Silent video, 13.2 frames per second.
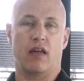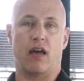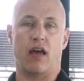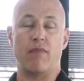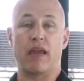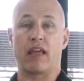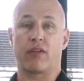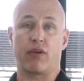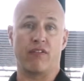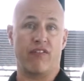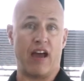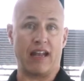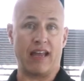
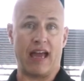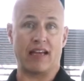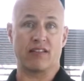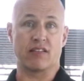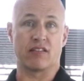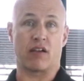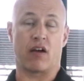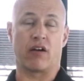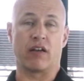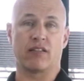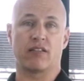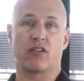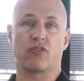Omega-3 fatty acids are
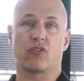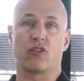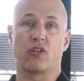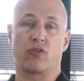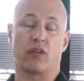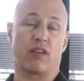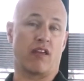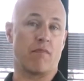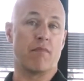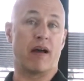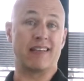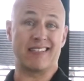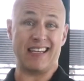an essential nutrient that you
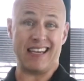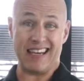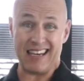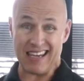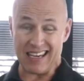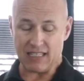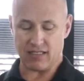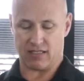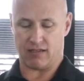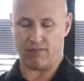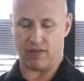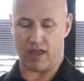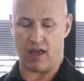must eat
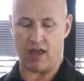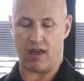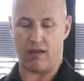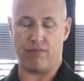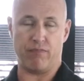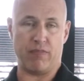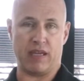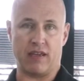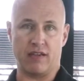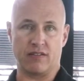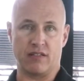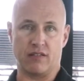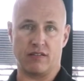
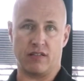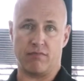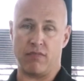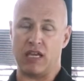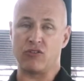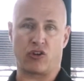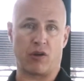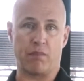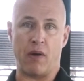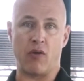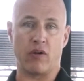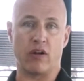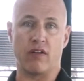because it's a major
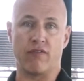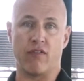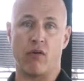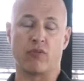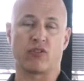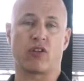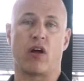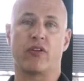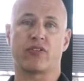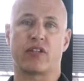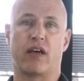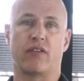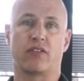component of almost all
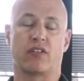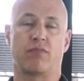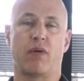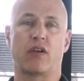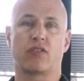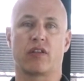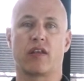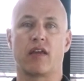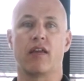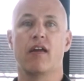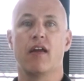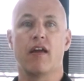cells, especially